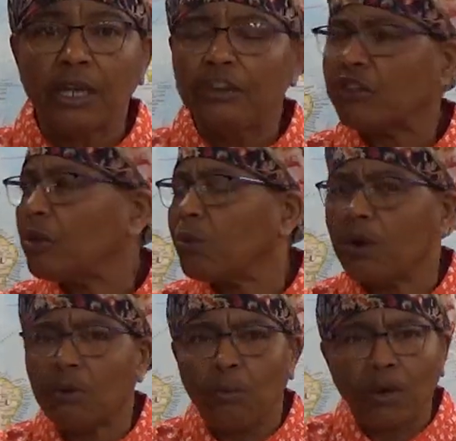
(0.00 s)
She
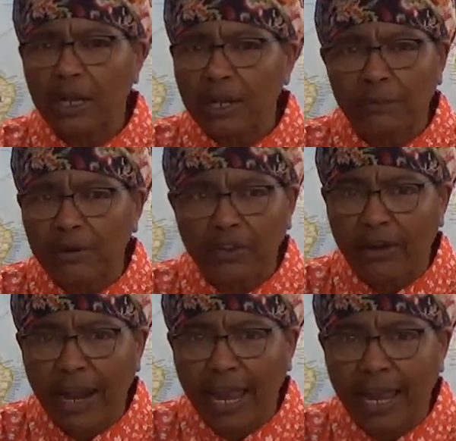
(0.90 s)
worked willingly with
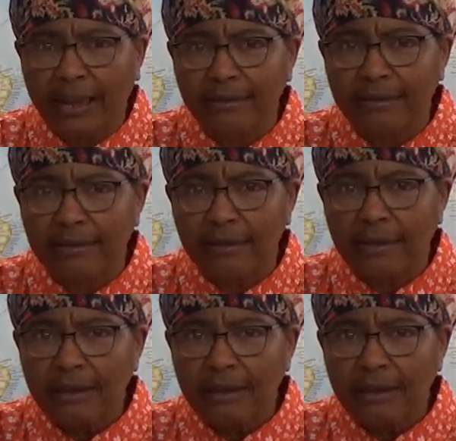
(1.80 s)
her hands.